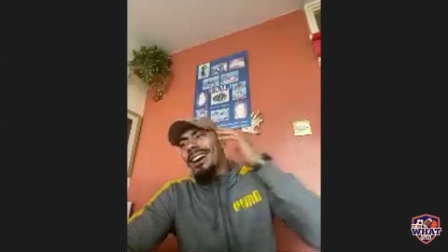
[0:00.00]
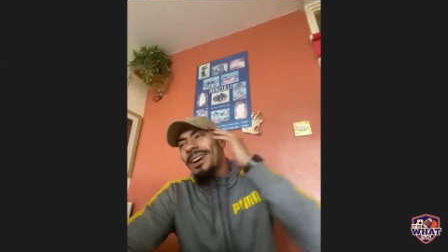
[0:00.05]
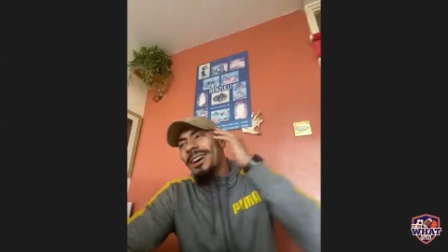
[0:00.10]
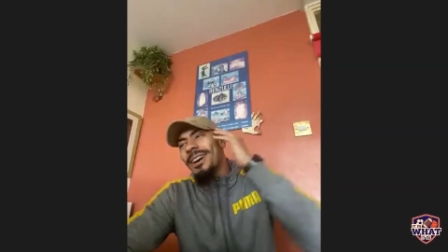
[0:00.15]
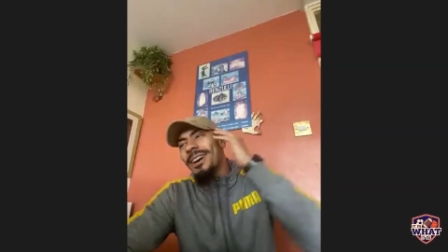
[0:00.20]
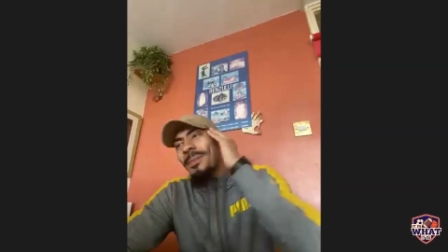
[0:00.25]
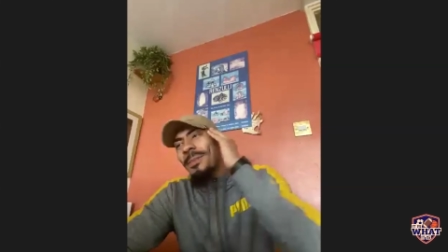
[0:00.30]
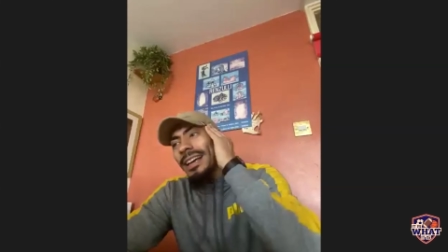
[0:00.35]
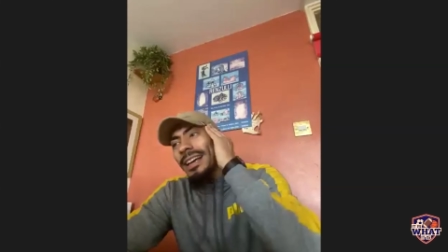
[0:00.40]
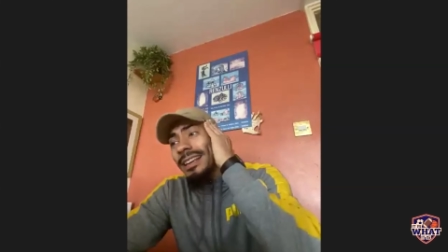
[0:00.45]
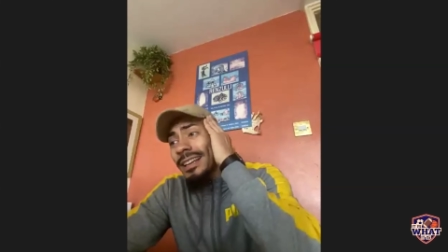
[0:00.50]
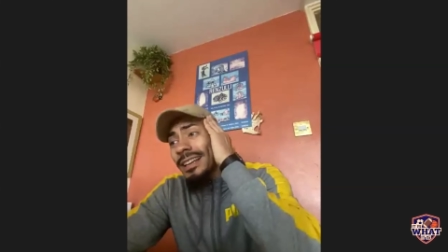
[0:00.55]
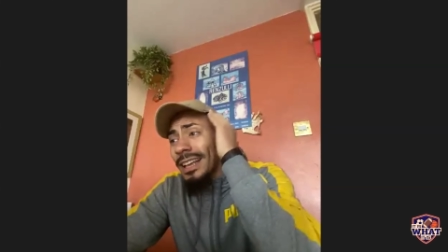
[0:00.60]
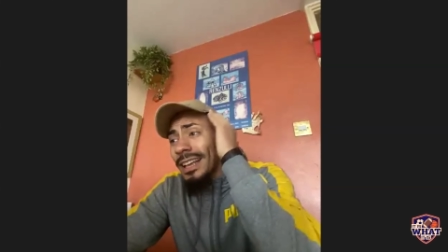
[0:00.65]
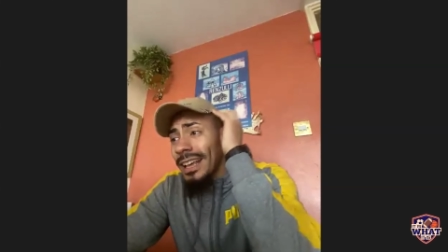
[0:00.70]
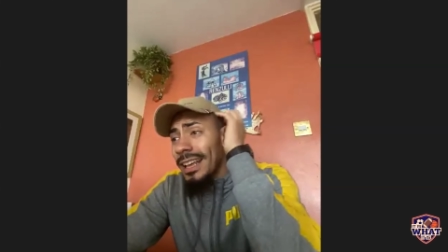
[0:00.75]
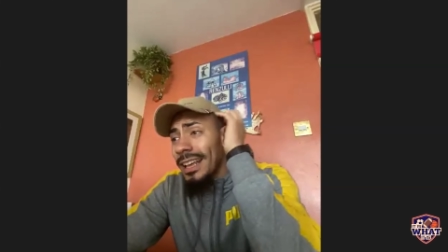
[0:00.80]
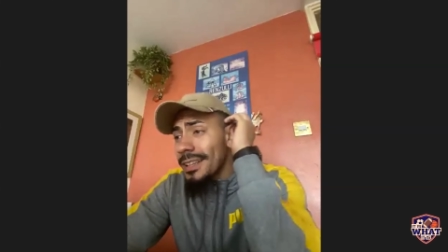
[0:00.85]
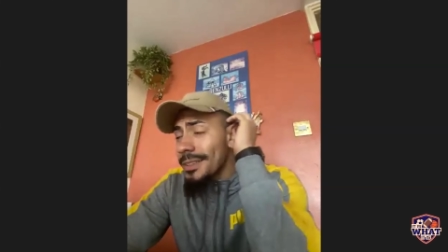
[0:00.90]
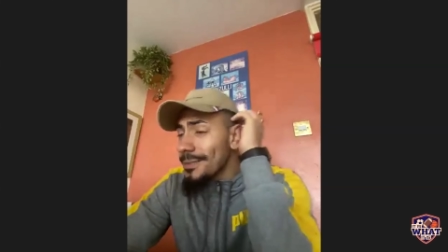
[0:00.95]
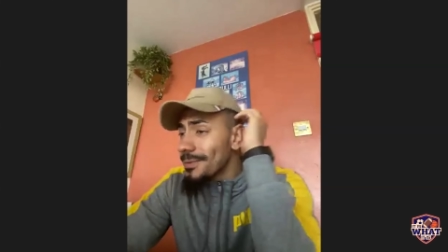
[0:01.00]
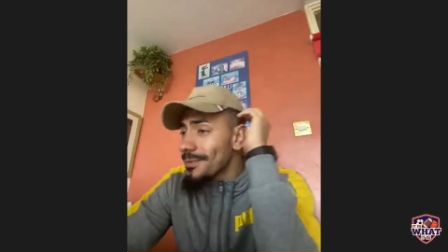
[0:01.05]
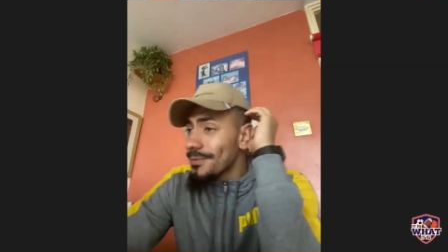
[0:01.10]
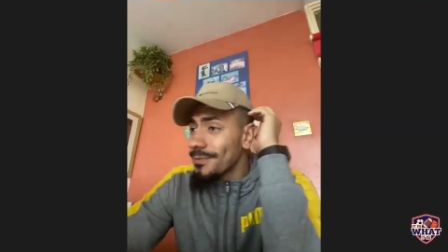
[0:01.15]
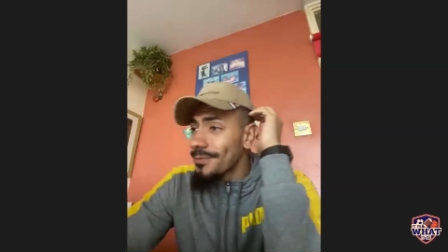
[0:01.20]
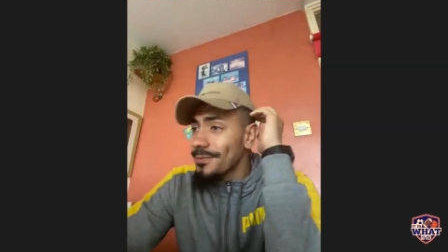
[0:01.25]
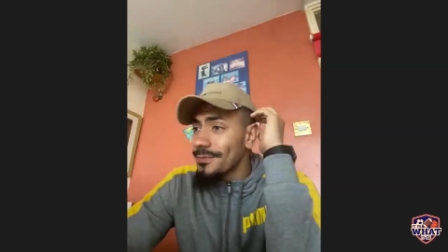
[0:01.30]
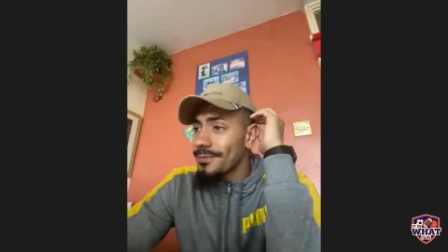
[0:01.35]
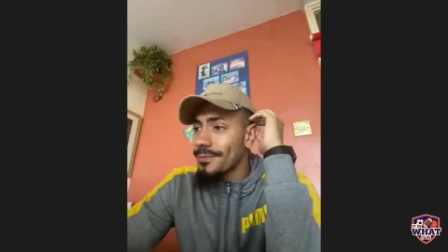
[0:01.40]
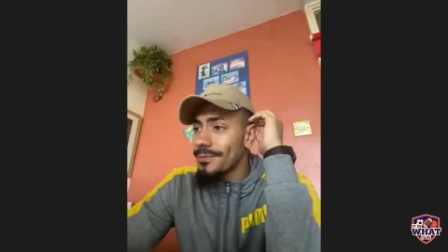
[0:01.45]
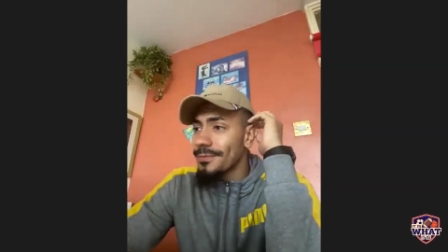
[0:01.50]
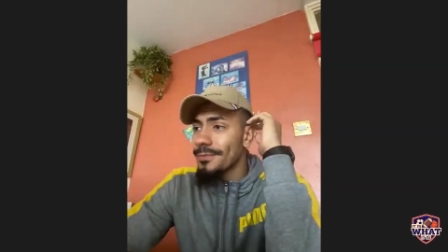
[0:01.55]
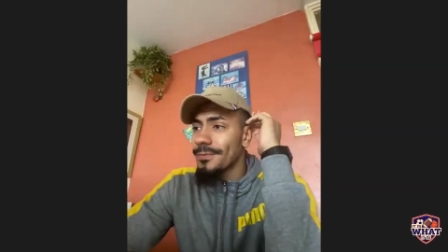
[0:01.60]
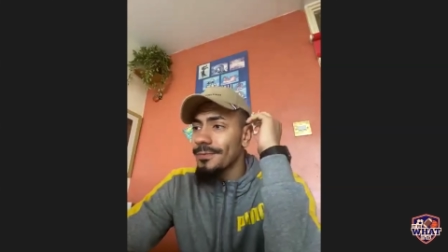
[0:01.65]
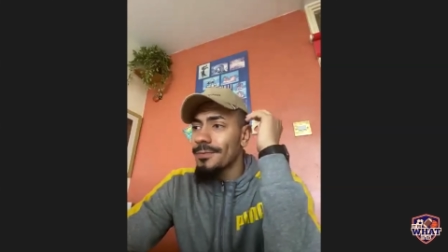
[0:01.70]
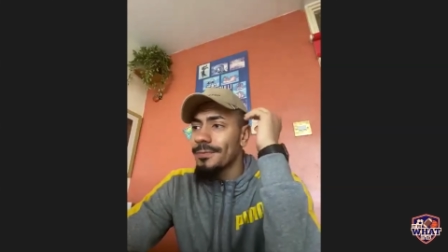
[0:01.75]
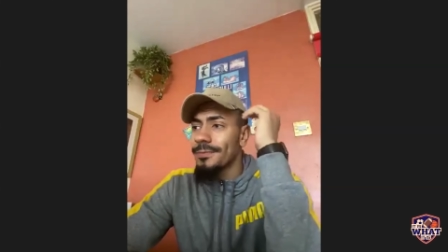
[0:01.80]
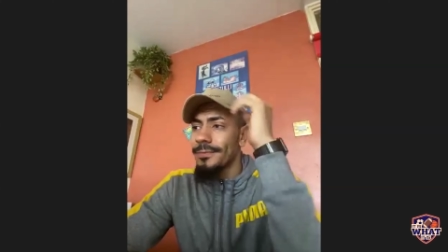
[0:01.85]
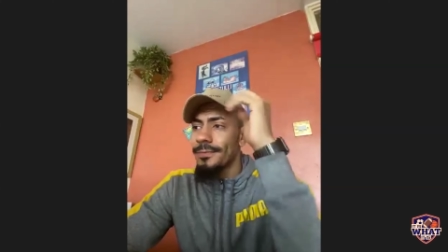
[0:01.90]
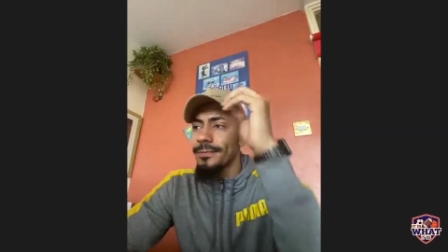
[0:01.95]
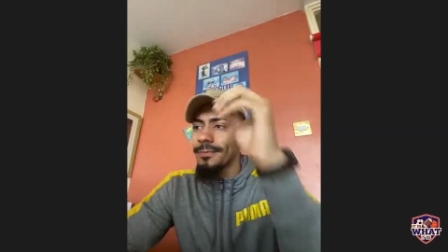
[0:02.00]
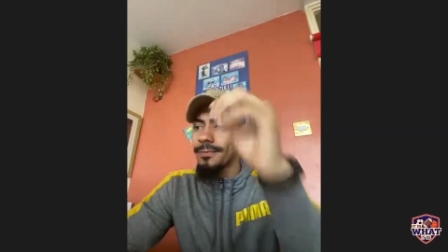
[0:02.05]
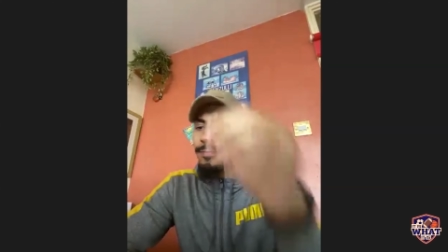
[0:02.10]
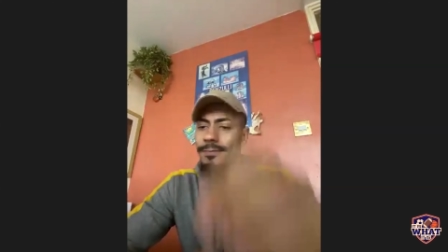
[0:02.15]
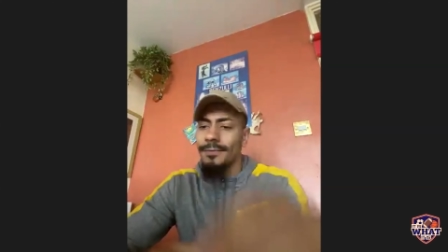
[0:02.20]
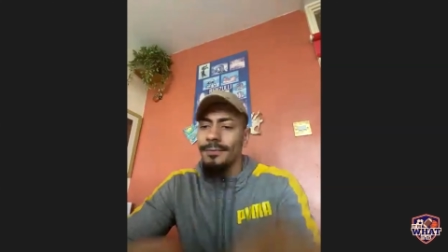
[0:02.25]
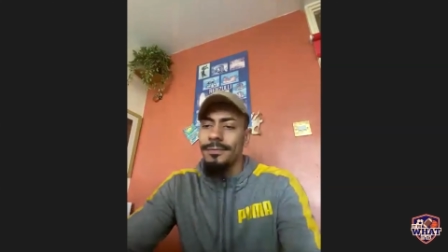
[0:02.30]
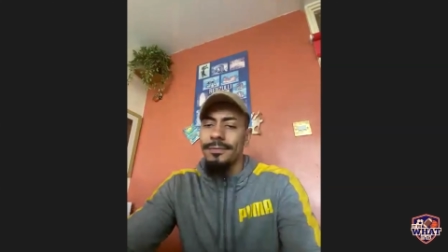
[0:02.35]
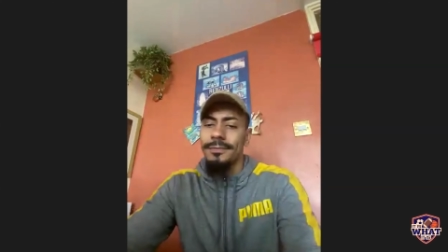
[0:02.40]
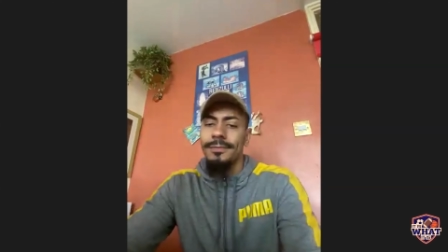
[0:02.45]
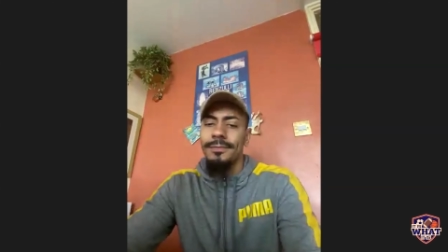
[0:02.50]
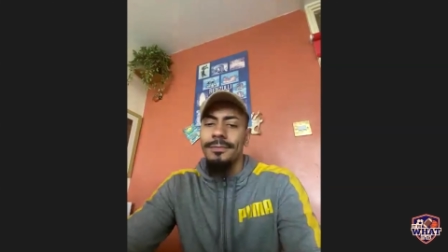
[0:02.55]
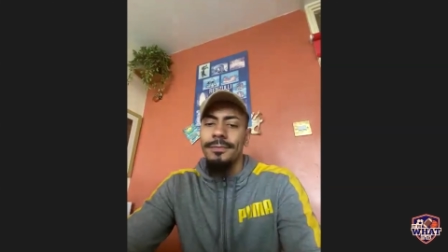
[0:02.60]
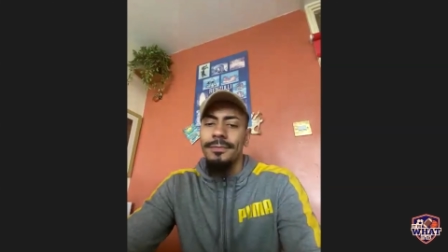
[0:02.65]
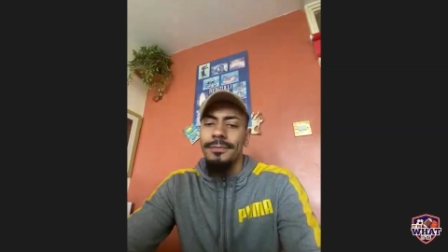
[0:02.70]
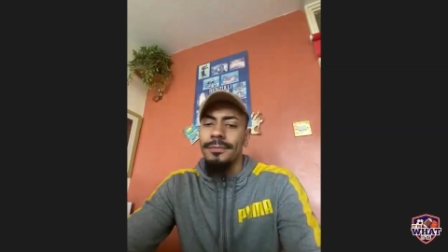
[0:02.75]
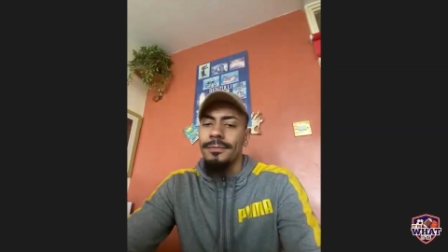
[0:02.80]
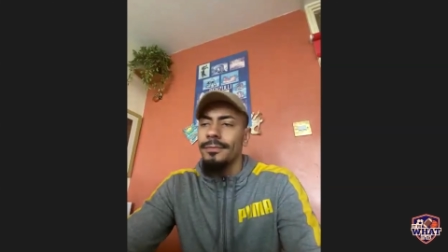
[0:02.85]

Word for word: he's got the talent. You know what it is? He's got the talent. He's just